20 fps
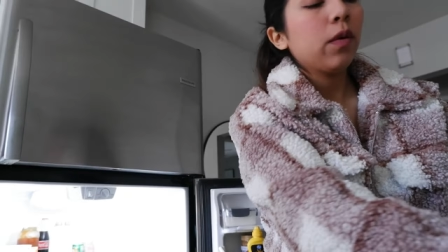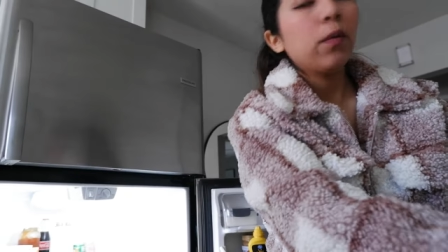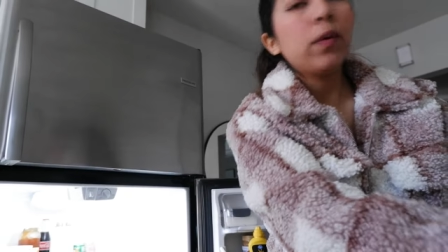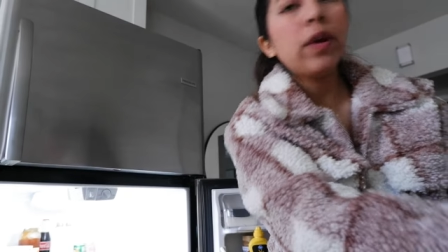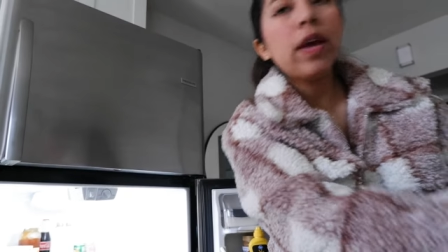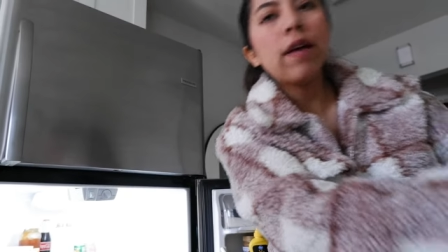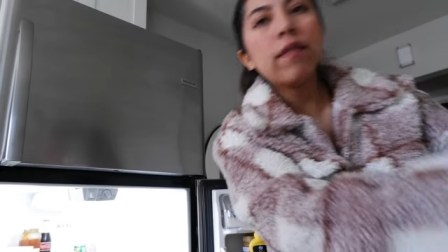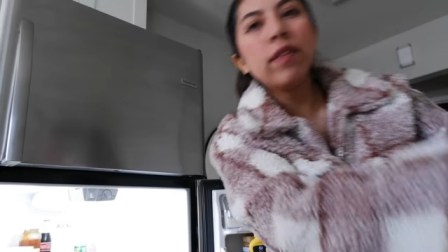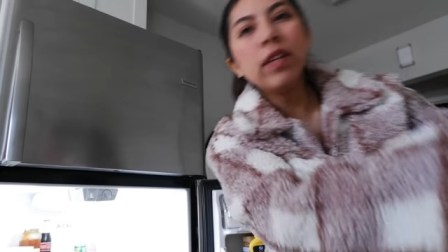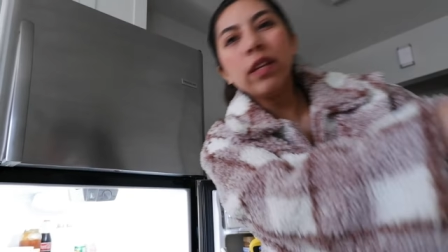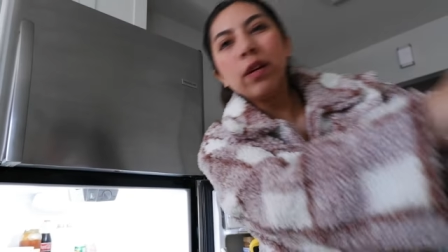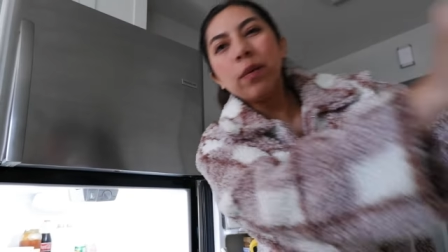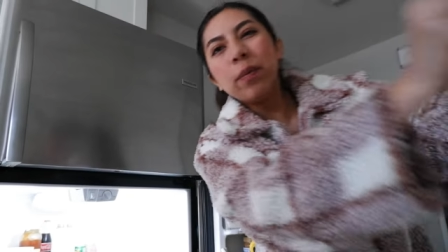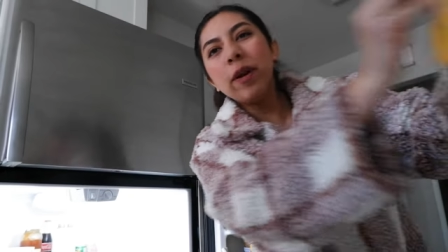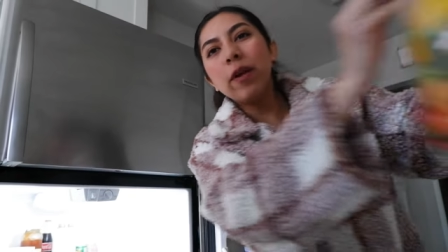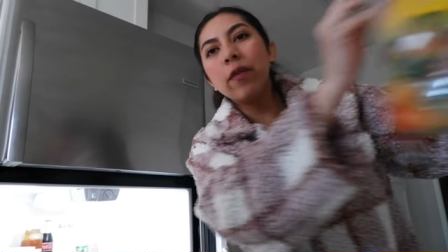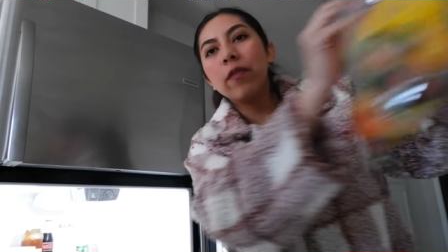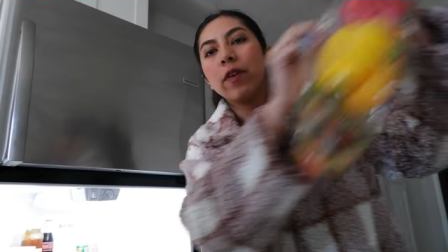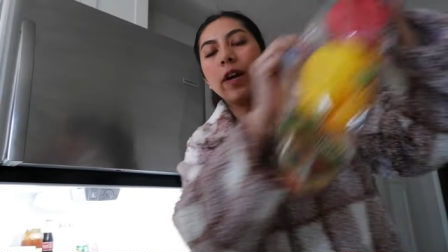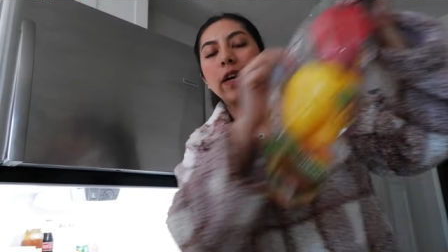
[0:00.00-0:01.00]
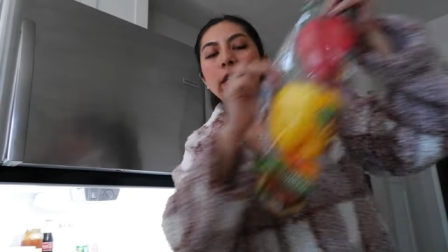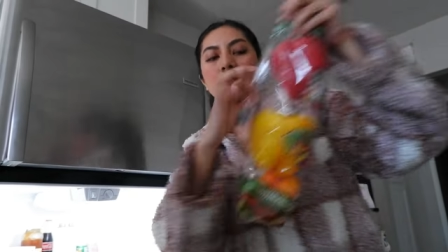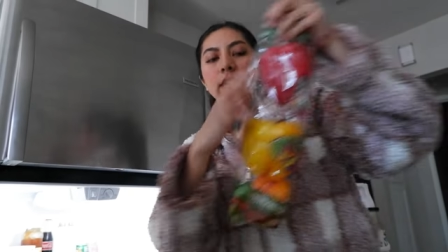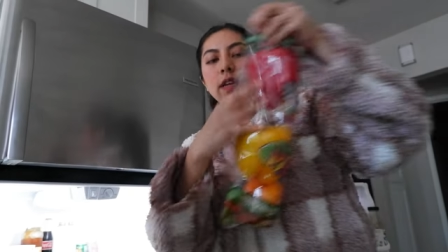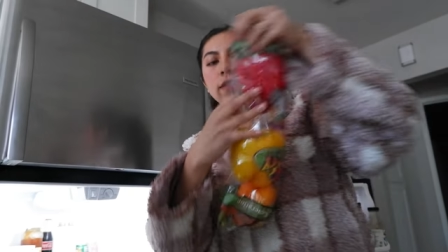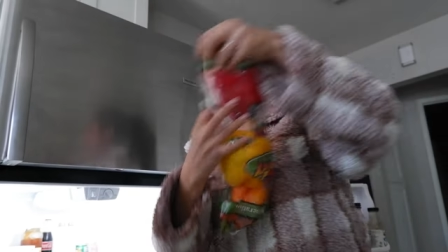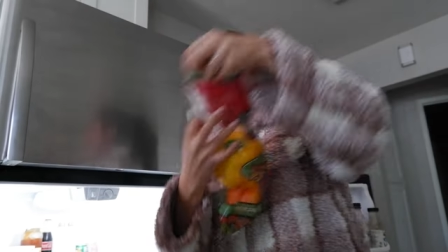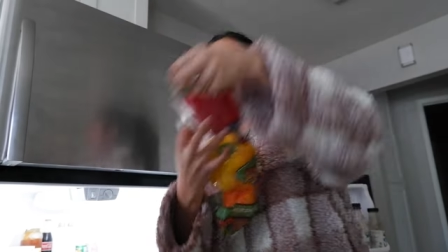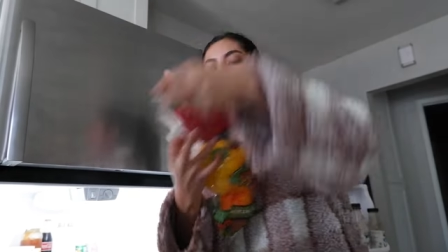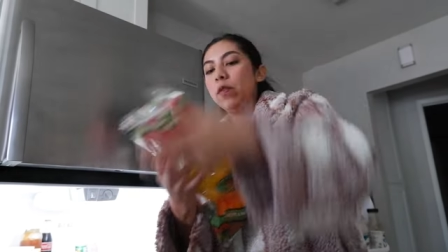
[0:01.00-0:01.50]
We have a little bit of rice
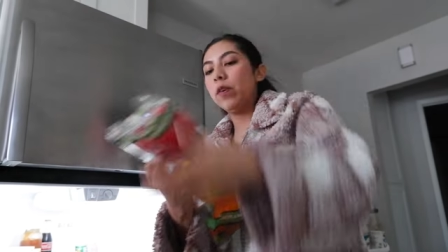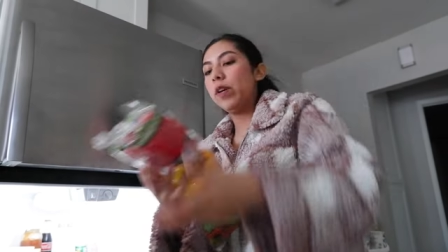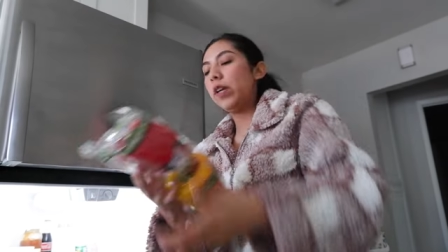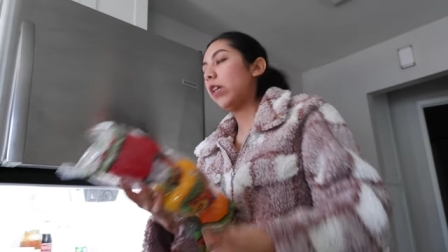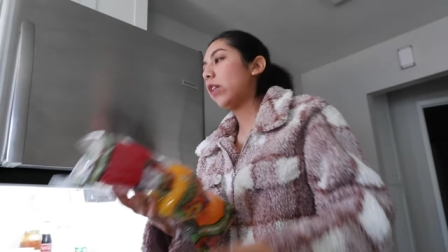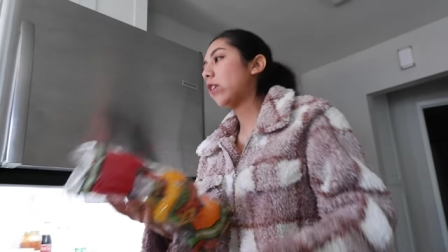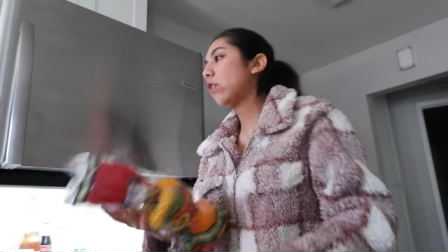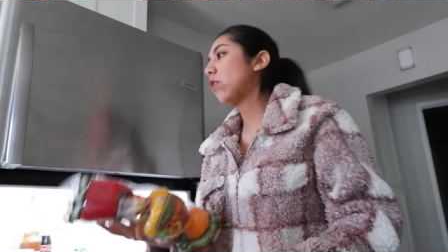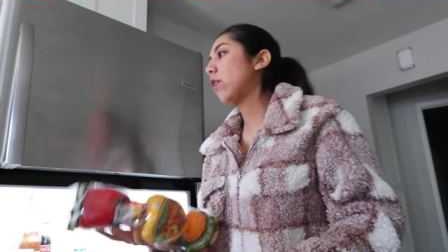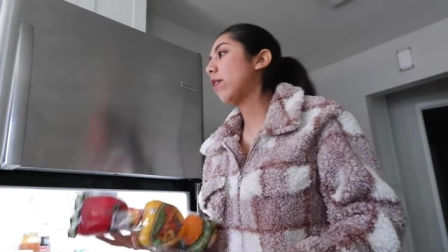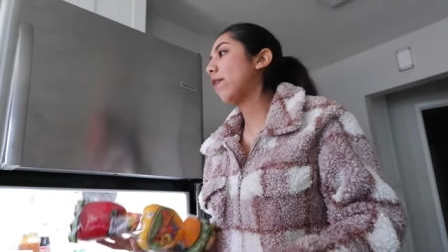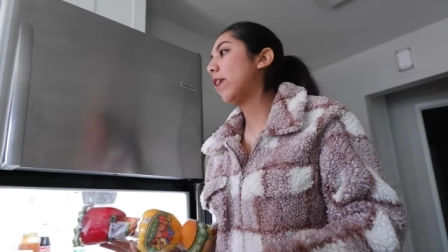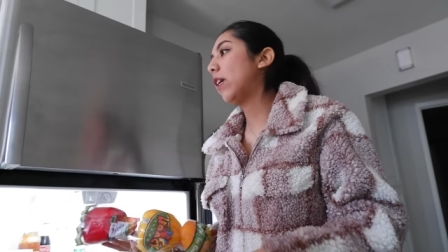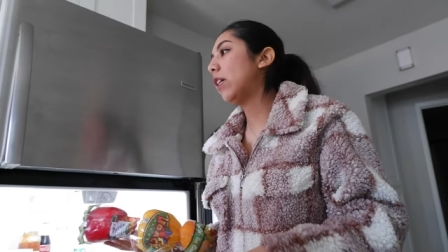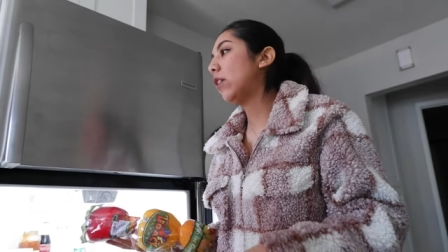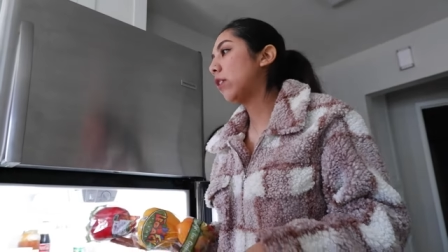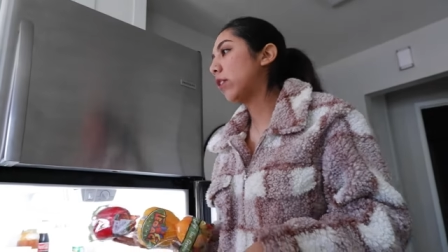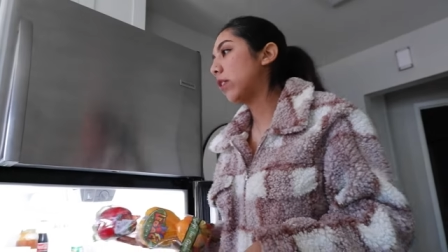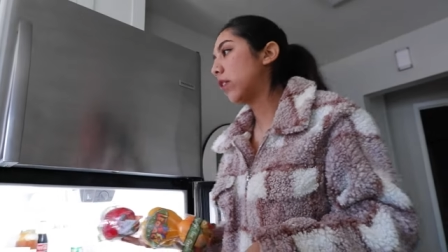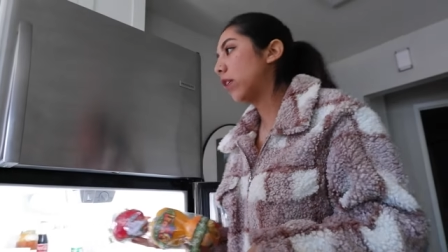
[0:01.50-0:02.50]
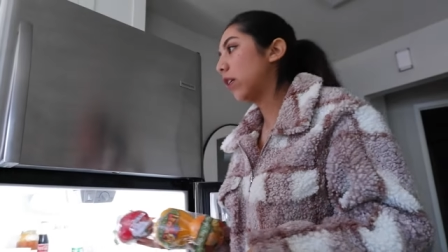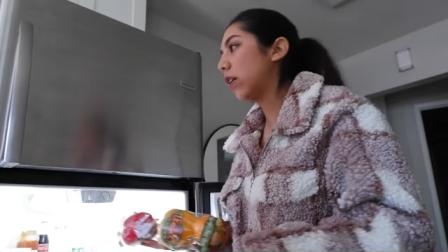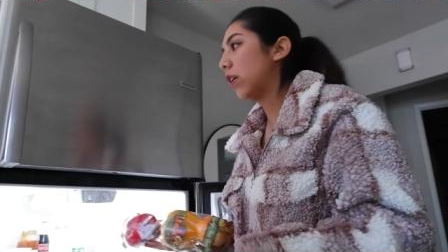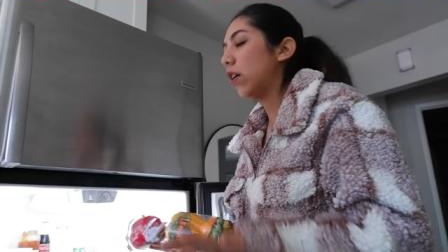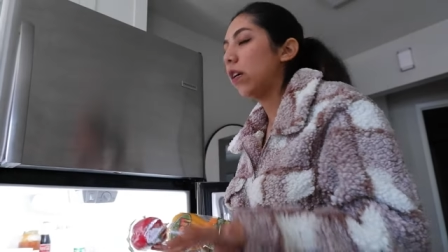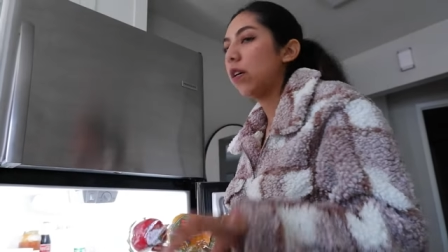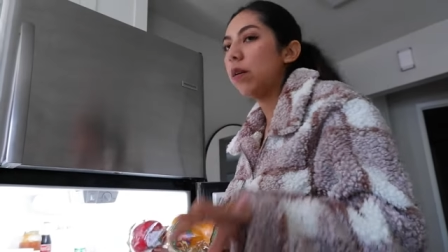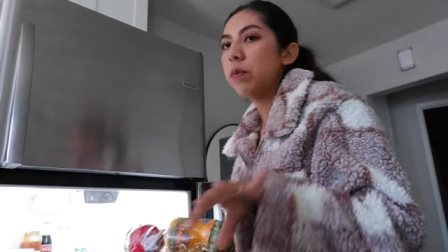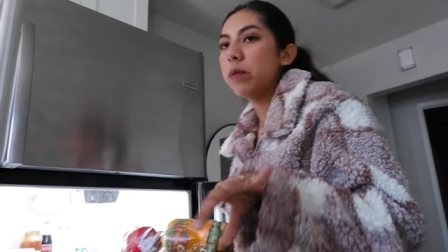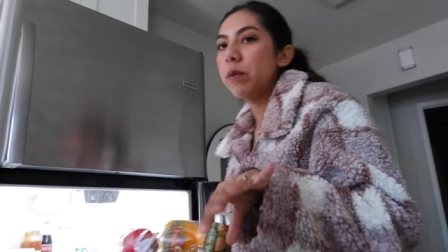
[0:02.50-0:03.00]
left over, so I feel that's just gonna
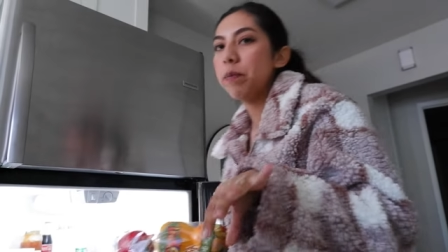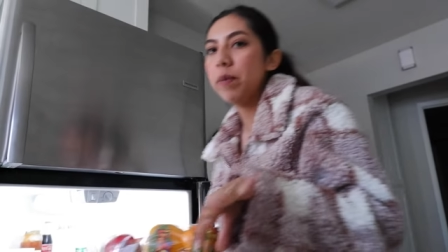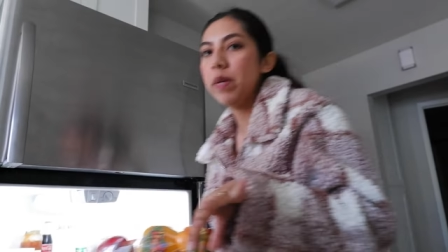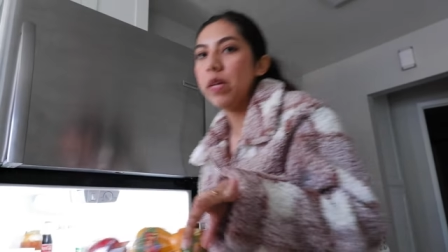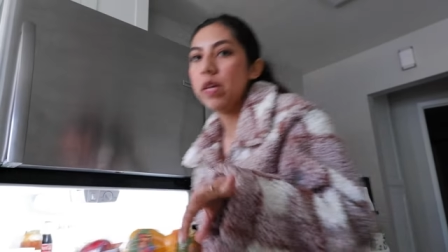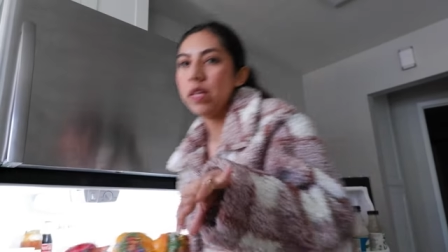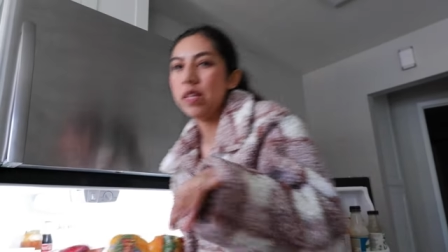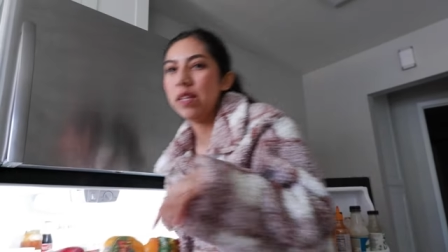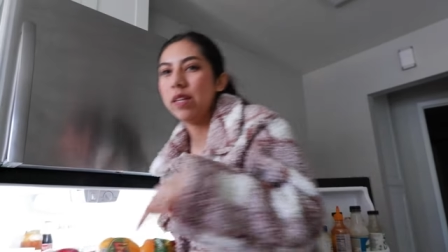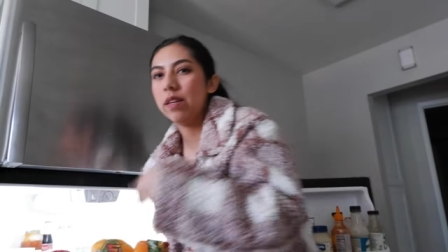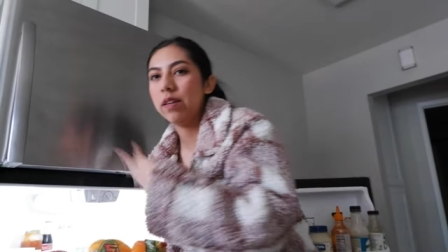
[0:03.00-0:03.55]
cook up some meat, and